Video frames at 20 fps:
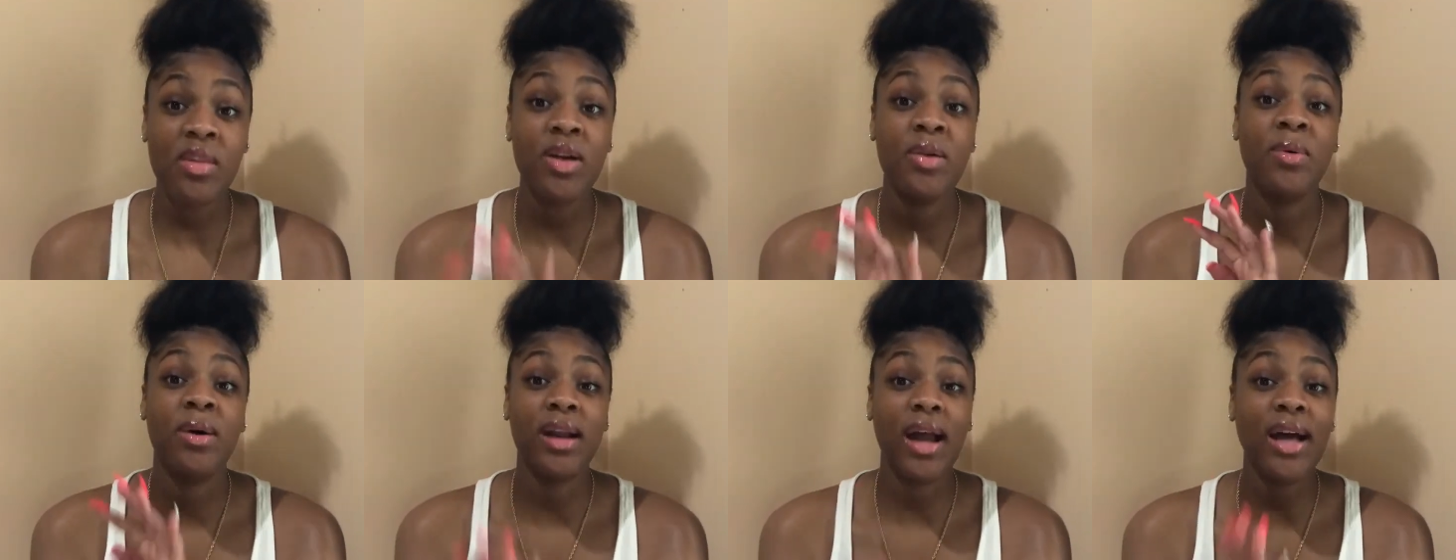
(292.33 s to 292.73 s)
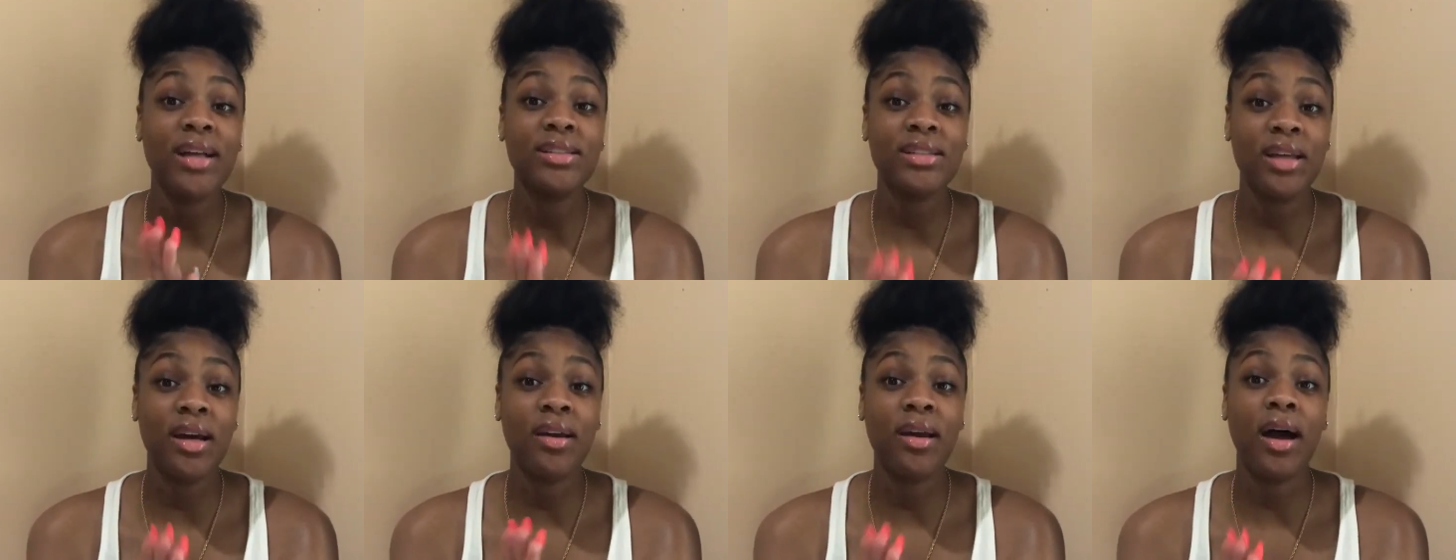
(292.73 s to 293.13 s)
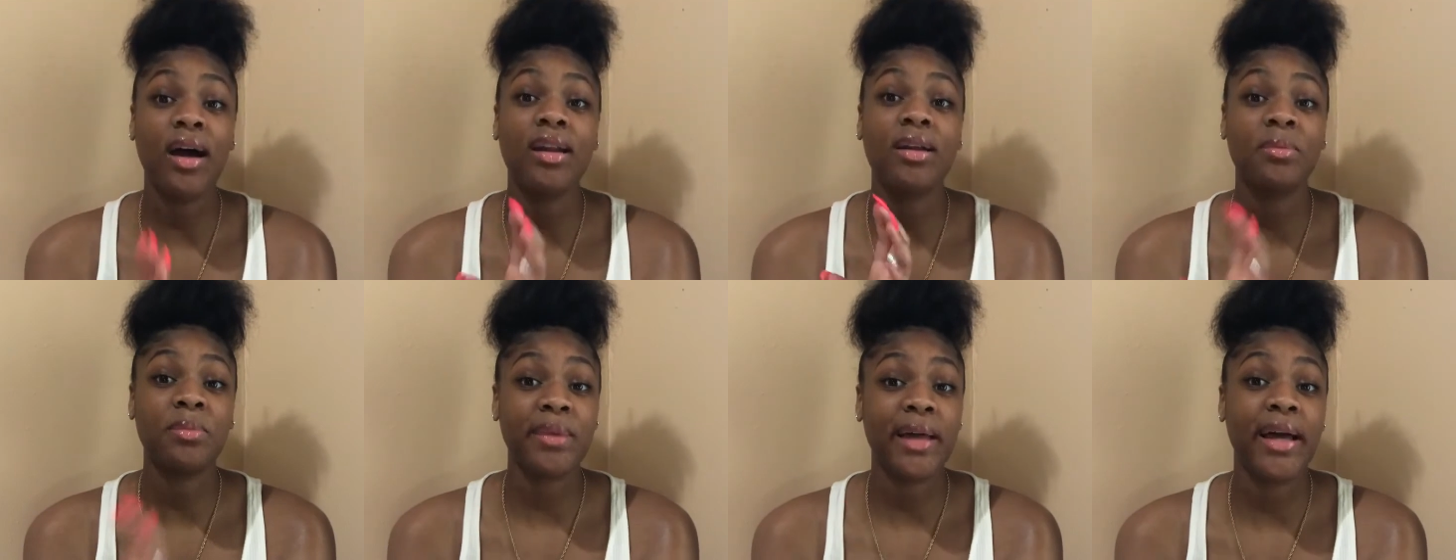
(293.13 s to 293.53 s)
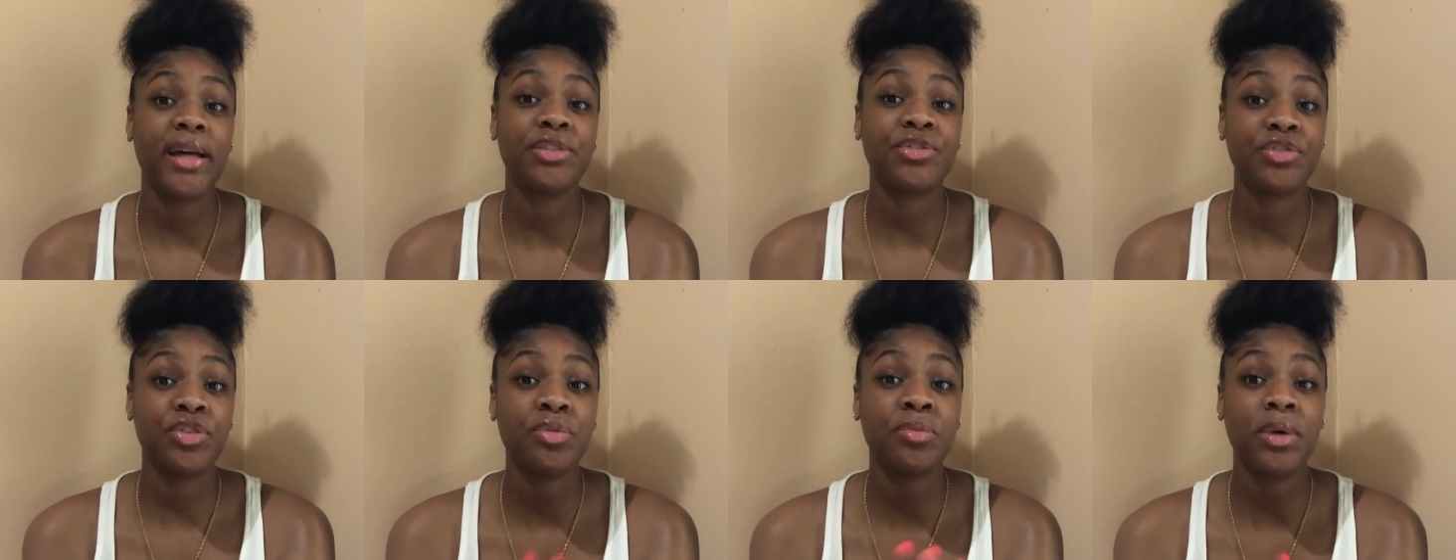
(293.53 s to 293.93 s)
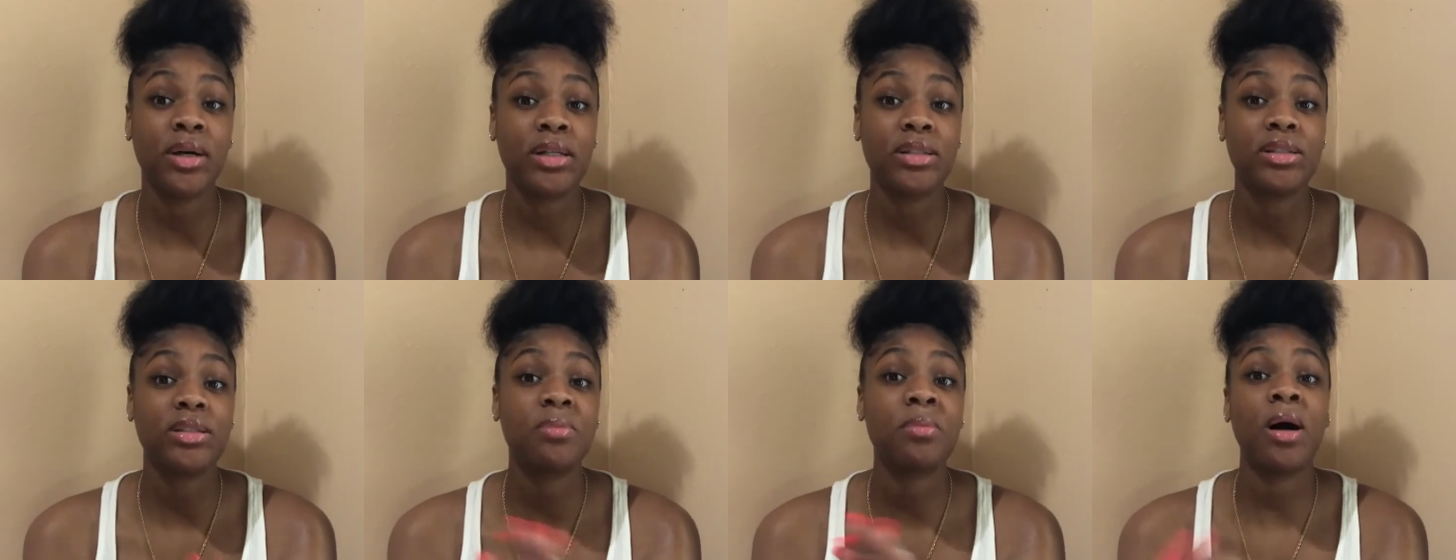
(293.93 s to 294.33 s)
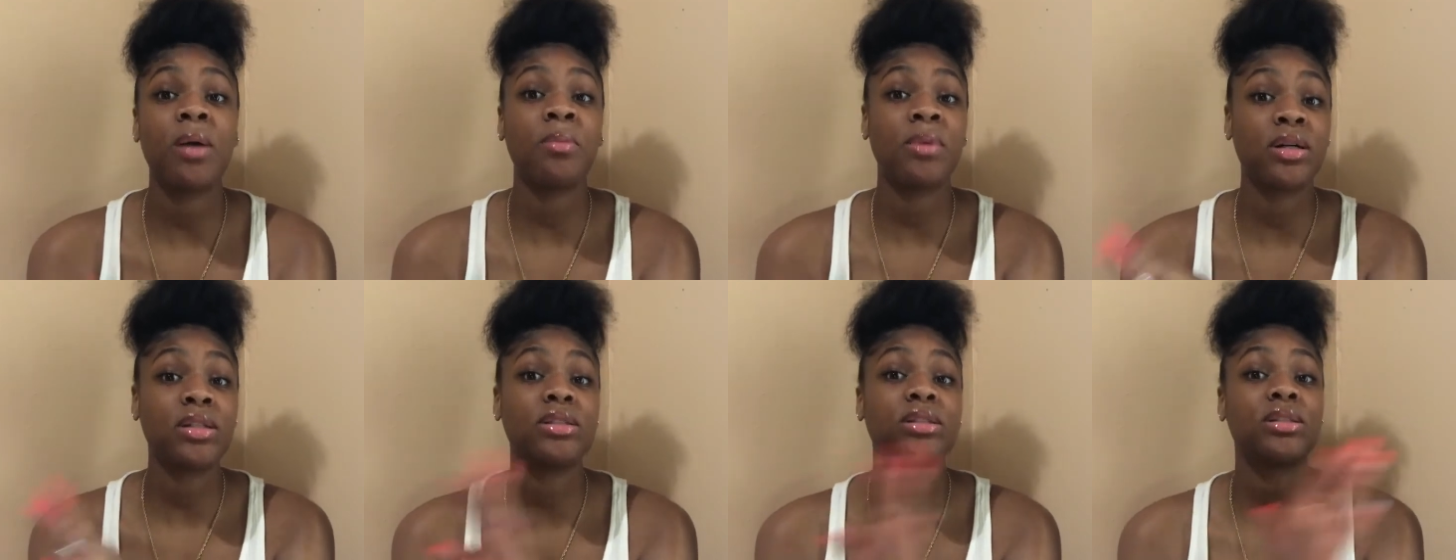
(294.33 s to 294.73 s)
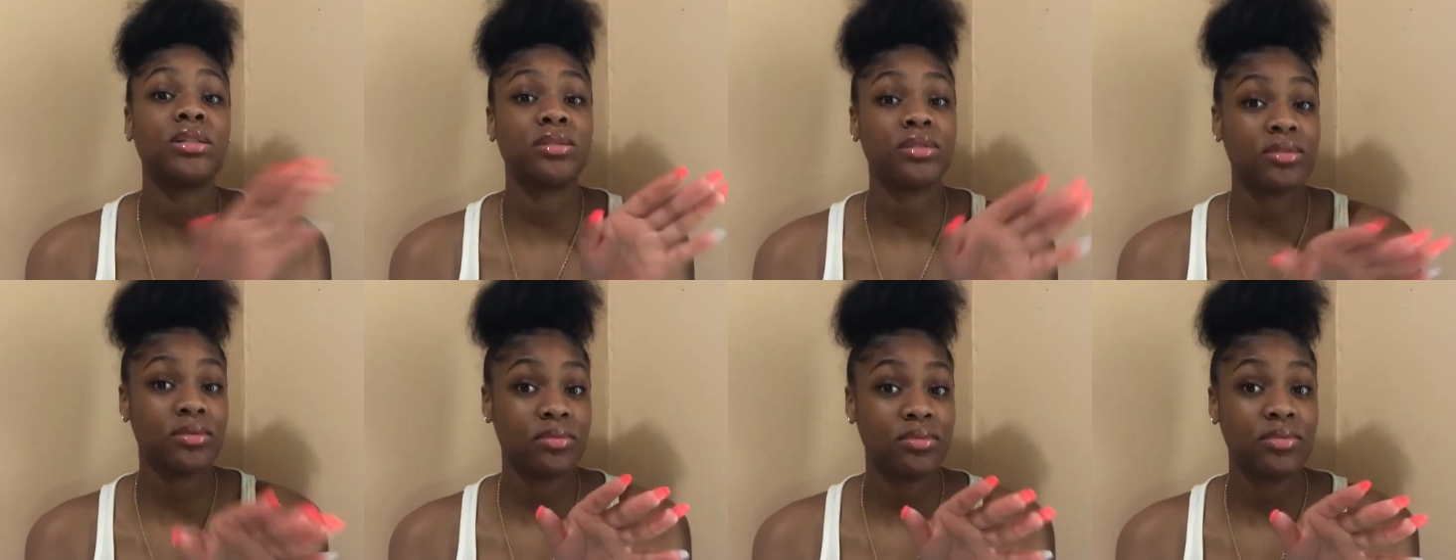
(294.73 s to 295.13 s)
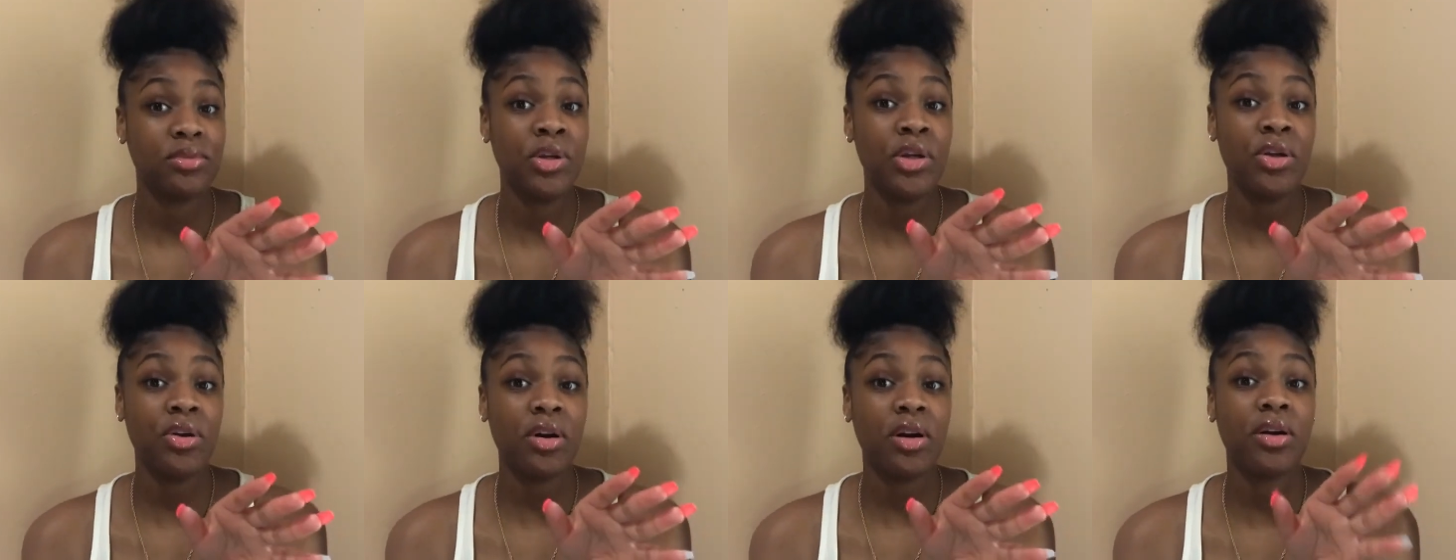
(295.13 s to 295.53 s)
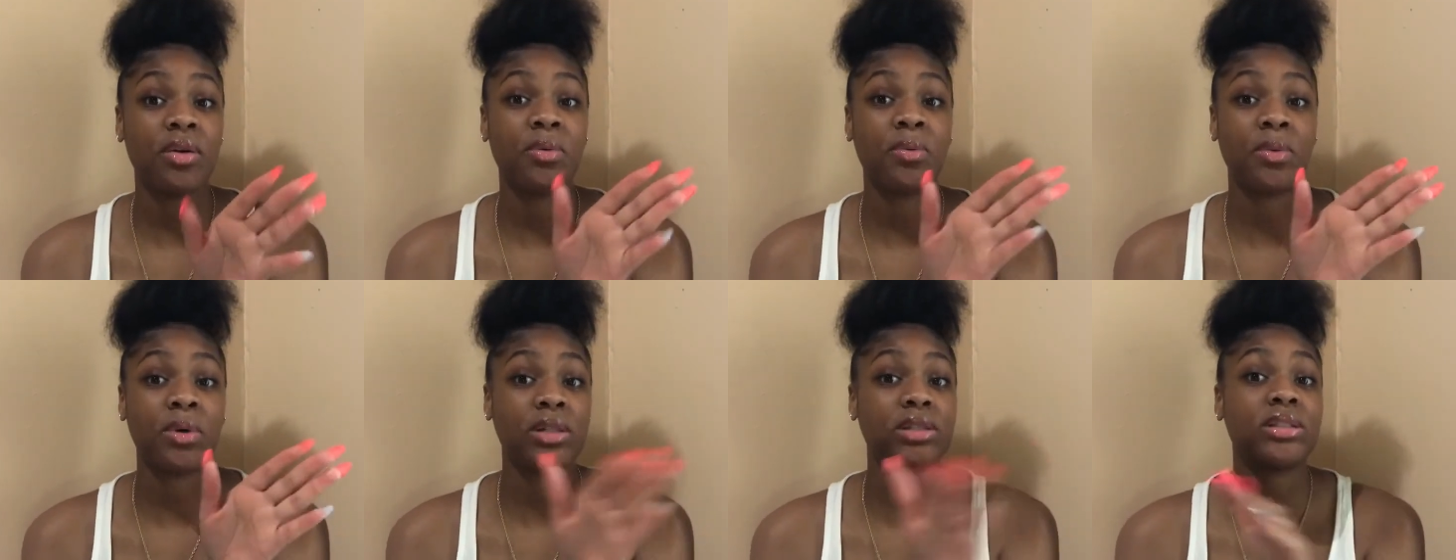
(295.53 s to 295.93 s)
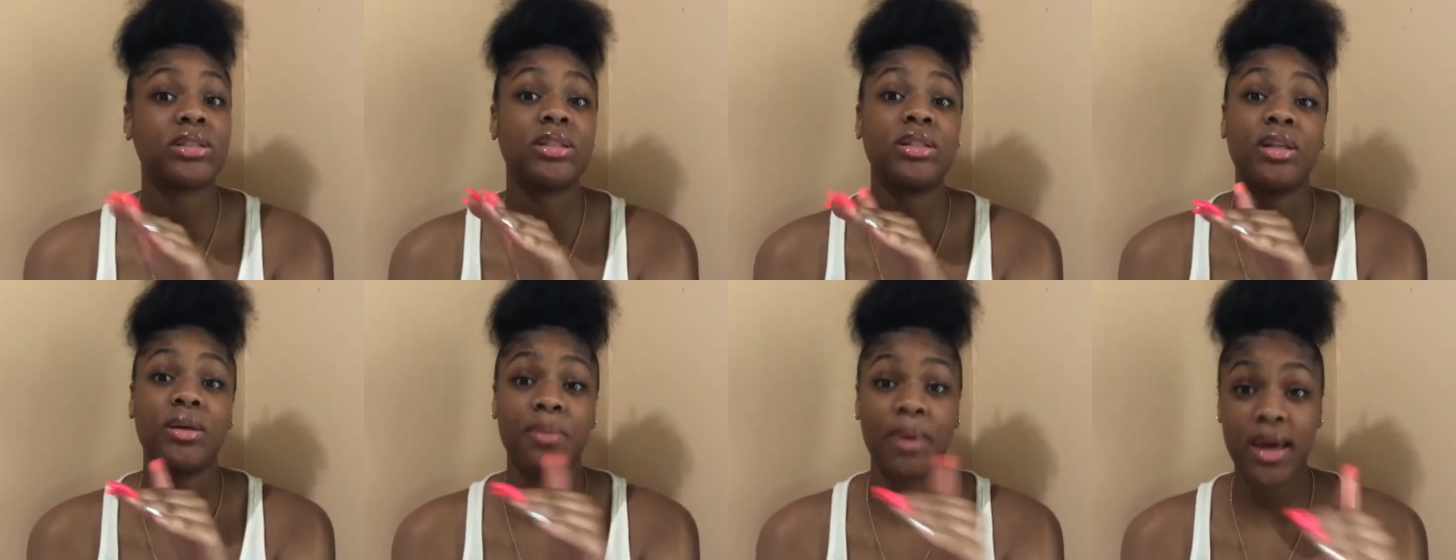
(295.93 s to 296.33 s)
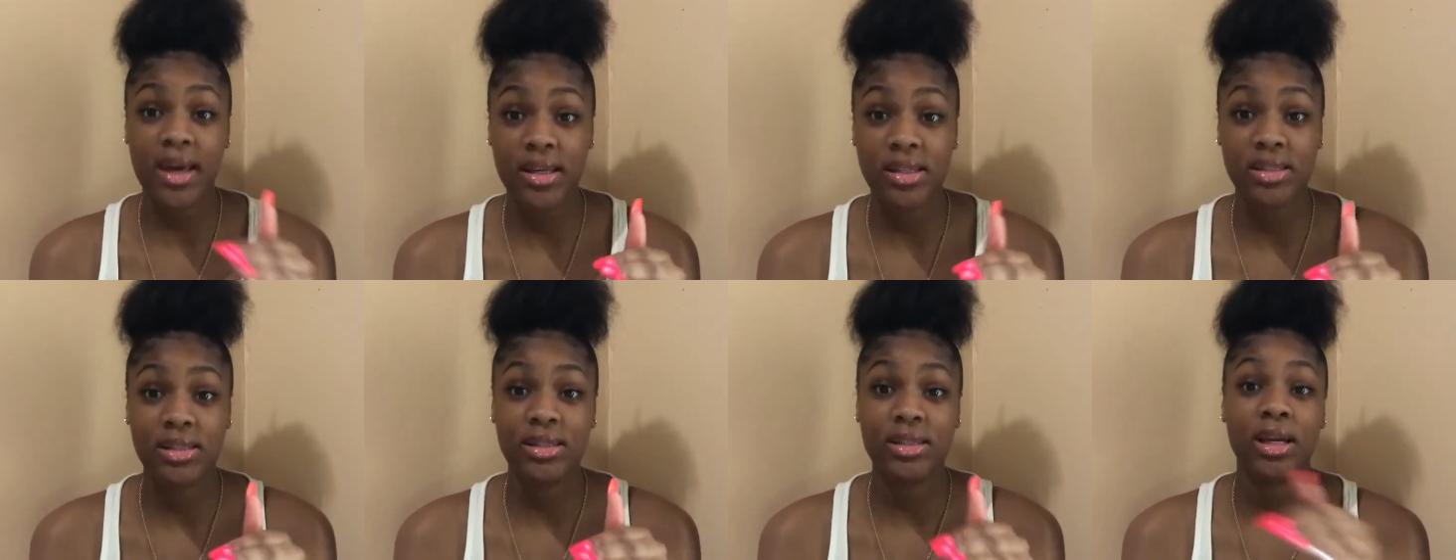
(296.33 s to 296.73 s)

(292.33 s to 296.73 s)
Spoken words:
When I tell y'all, them last few months of my months in New York was the best.